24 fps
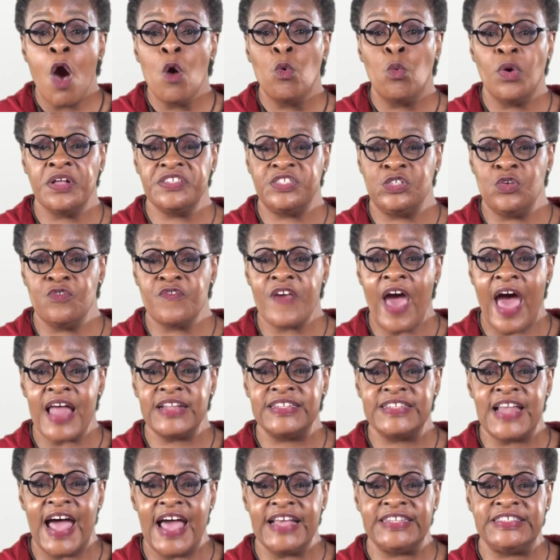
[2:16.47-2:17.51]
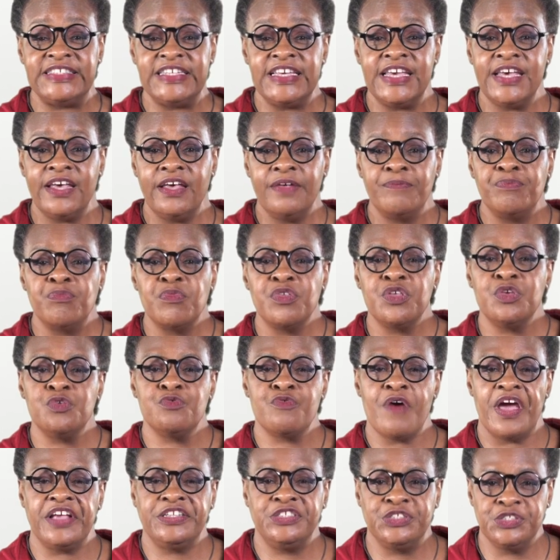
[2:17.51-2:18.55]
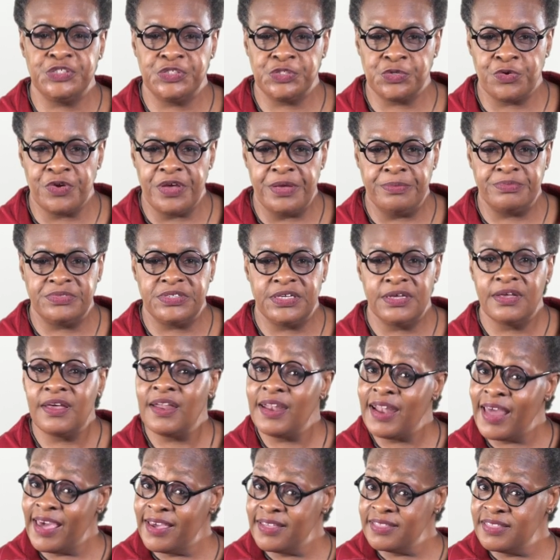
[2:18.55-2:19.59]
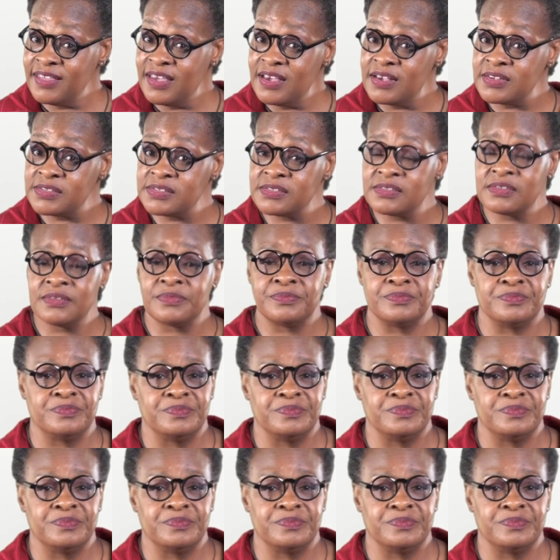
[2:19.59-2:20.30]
Once you've got an idea, you write your script, like this.